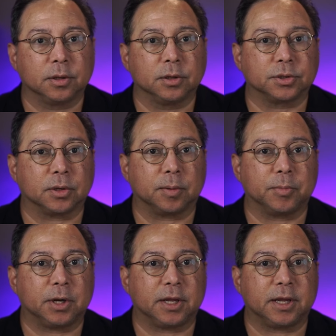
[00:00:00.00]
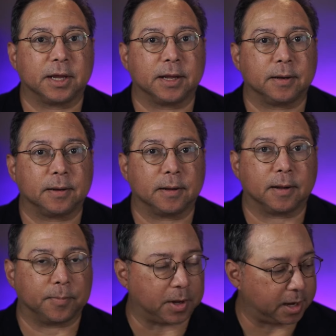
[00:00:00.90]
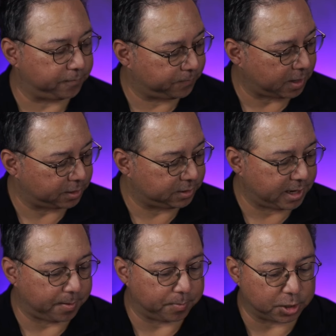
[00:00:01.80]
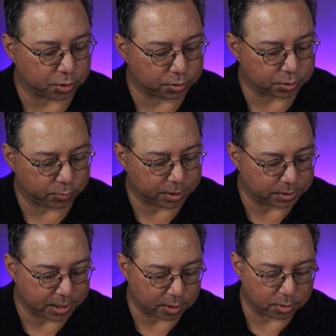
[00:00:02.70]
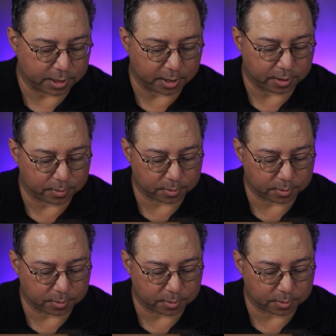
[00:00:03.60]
So I'm going to get, I've got a tape measure so we can take a look at it.